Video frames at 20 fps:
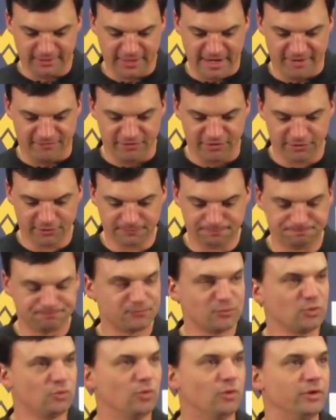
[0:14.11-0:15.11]
Good afternoon.
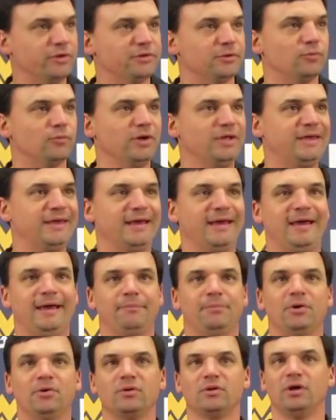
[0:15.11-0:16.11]
Going to
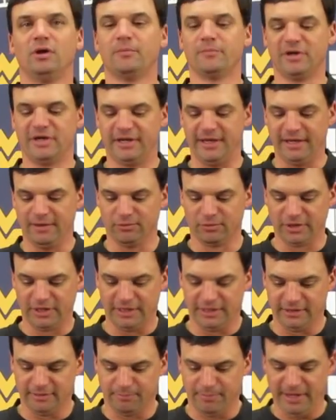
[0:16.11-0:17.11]
recap Oklahoma today. We'll get
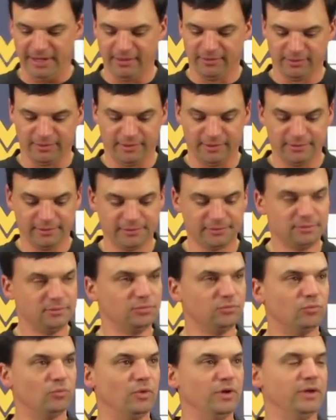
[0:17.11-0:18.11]
into Baylor
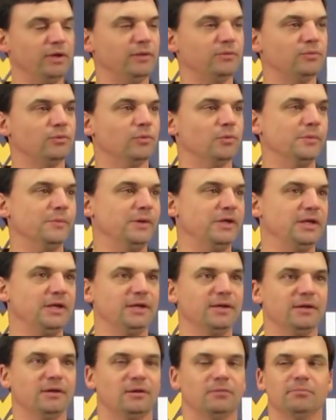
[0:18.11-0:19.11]
when we meet
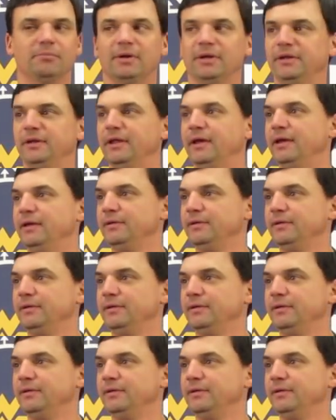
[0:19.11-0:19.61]
again on Monday.